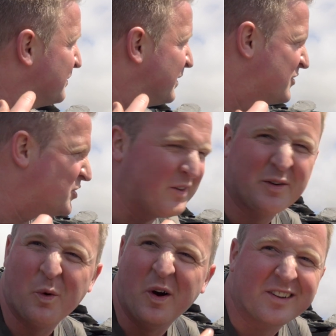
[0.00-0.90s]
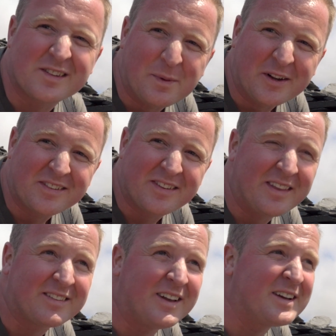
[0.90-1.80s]
I'm not even sure it'd work, to be honest, in
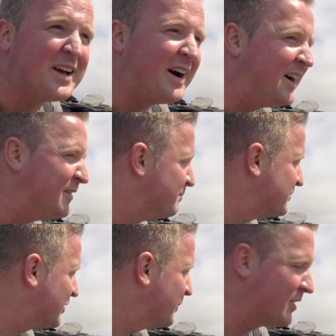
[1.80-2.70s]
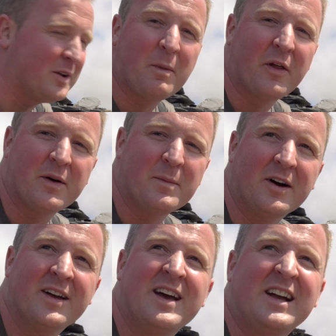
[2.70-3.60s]
this light, so I'm not going to bother,
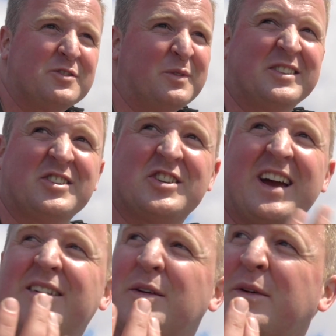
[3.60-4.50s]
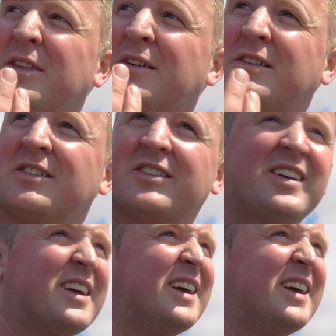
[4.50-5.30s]
but I just wanted to share it with you because